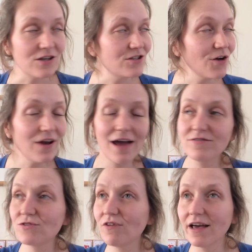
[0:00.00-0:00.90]
You don't
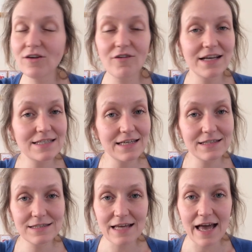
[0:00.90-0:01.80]
have to write your
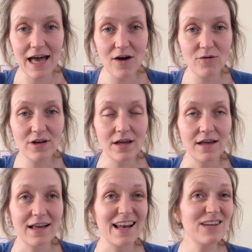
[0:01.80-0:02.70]
ideas down
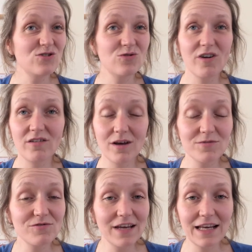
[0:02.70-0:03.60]
unless your
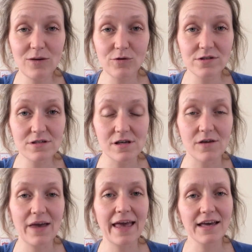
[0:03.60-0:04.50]
grown-ups really want
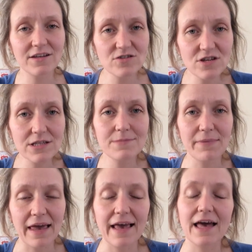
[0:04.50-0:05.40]
to. It can
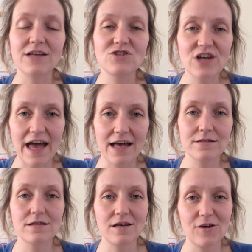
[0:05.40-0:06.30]
just be a
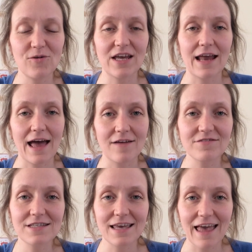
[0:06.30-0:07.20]
chat that you can have
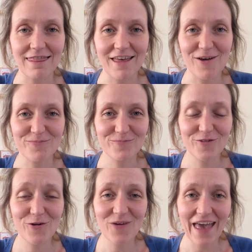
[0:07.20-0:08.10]
together.
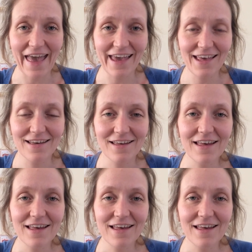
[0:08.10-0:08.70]
Okay,